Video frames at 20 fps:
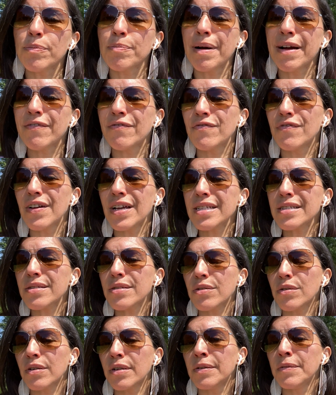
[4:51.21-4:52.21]
My
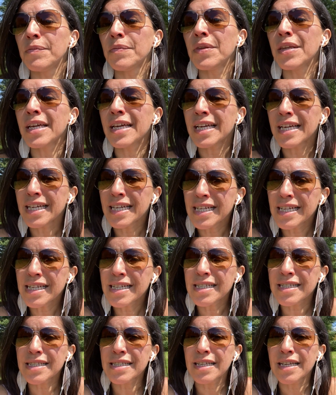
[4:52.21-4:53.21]
vessel
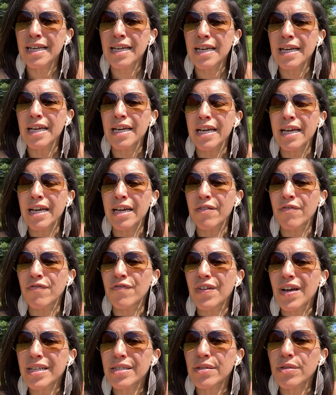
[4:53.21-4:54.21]
is a
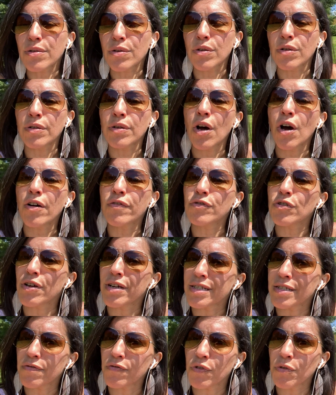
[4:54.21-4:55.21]
vessel of
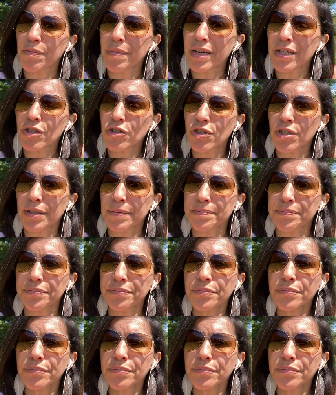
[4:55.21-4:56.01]
transformation.